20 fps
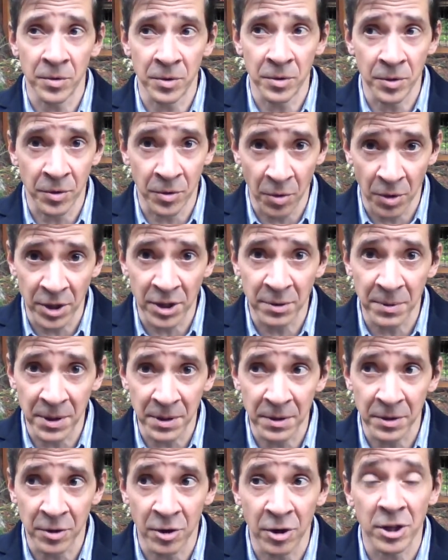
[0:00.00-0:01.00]
You're going to
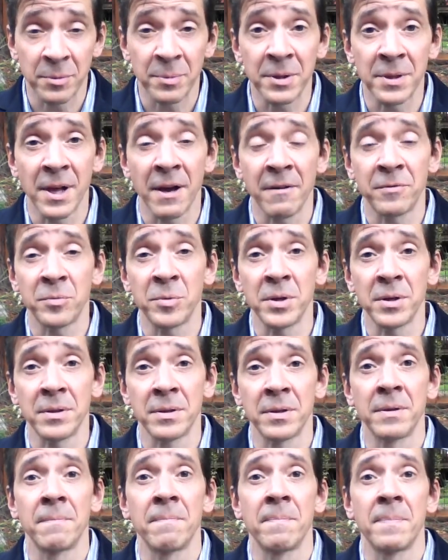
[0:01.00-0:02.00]
be left
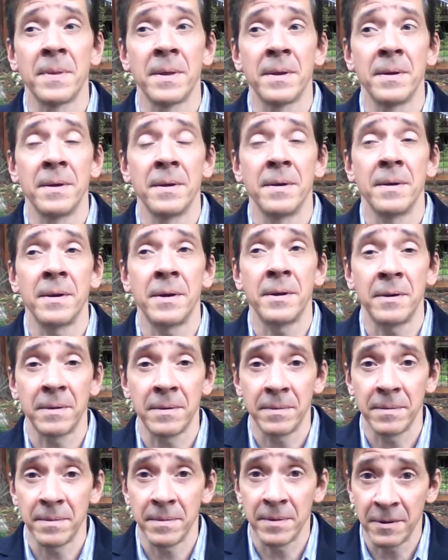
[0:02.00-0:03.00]
with a
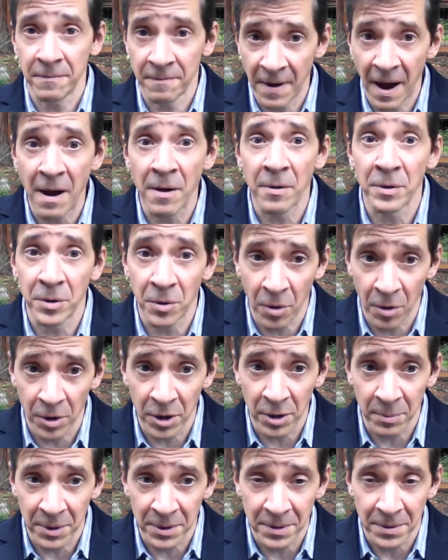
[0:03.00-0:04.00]
valid
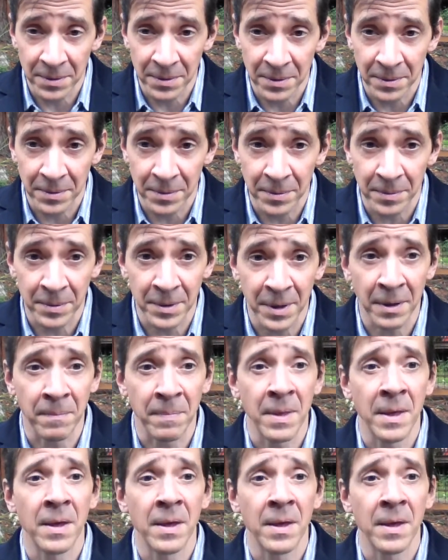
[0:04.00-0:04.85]
argument. Okay.